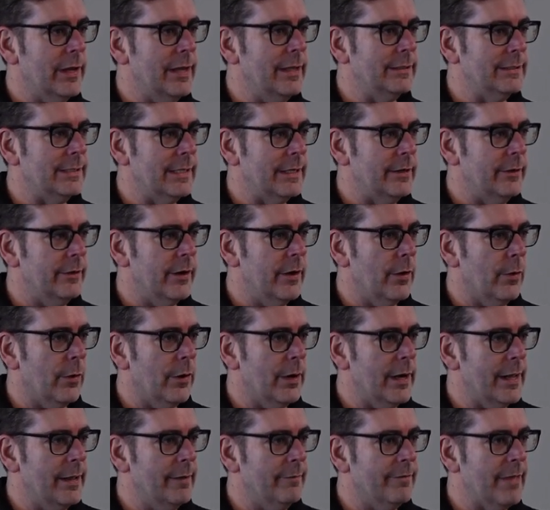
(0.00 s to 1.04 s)

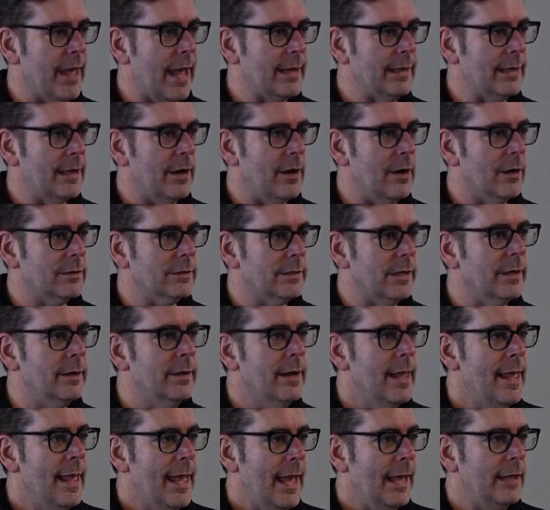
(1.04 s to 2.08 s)
interiority of that character
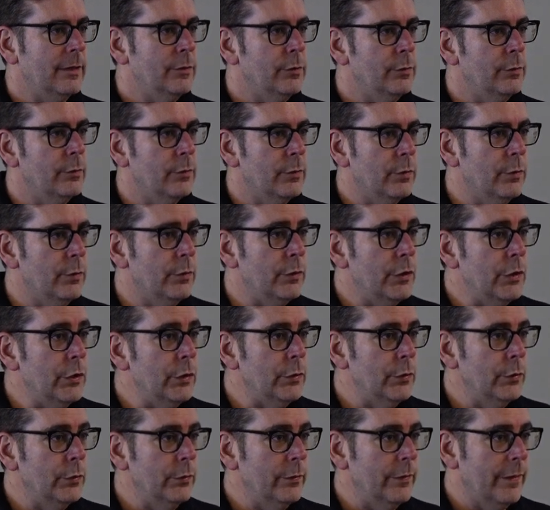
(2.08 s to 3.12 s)
and who, who
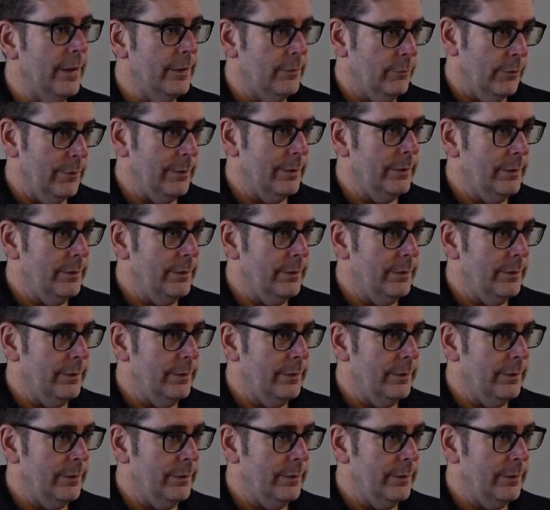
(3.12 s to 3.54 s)
you, the,